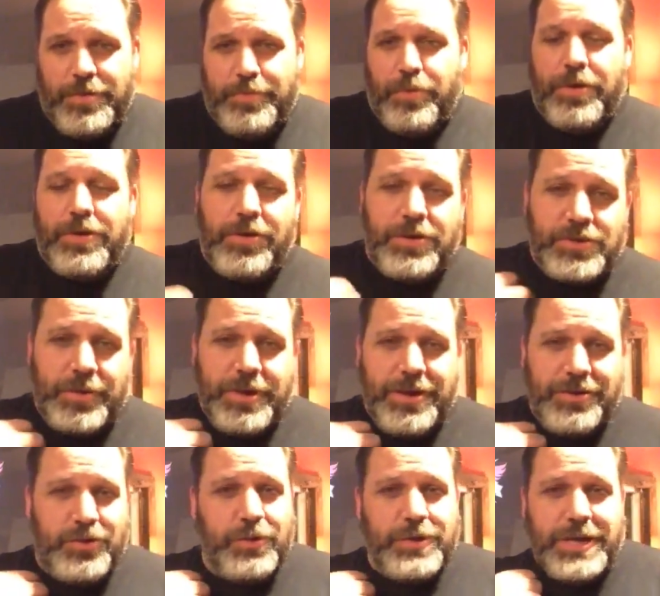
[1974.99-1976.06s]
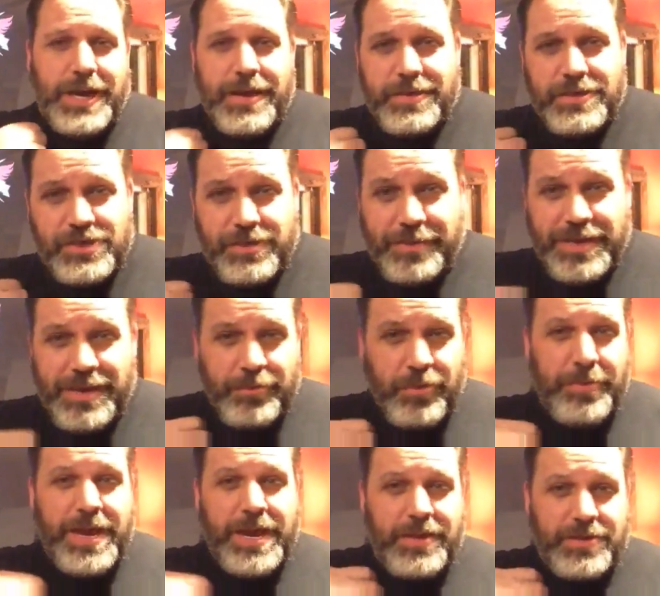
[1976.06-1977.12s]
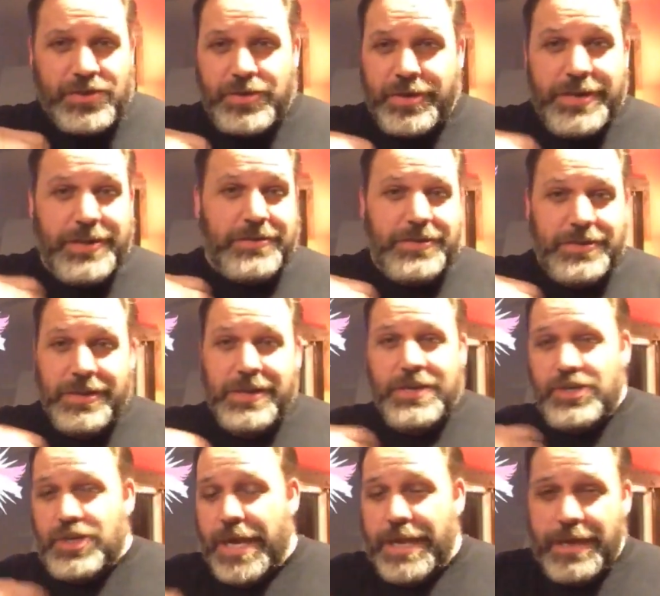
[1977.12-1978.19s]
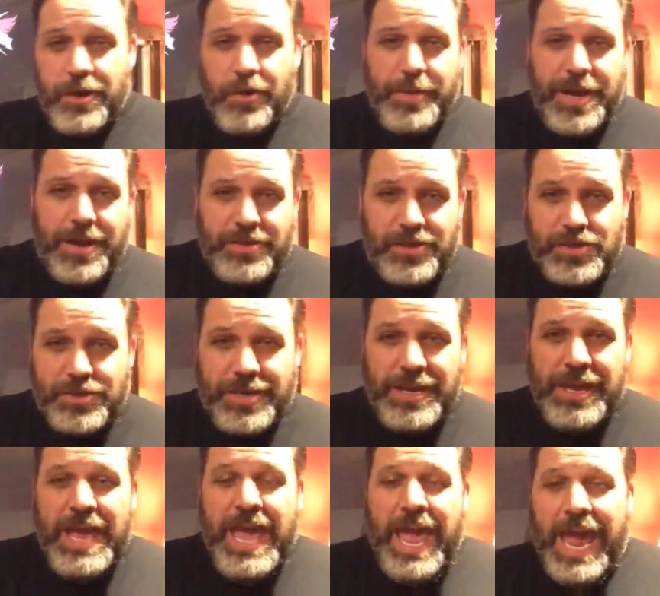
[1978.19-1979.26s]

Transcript: a reporter goes around doing kind of the Jimmy Kimmel man on the street or the Jay Leno man on the street,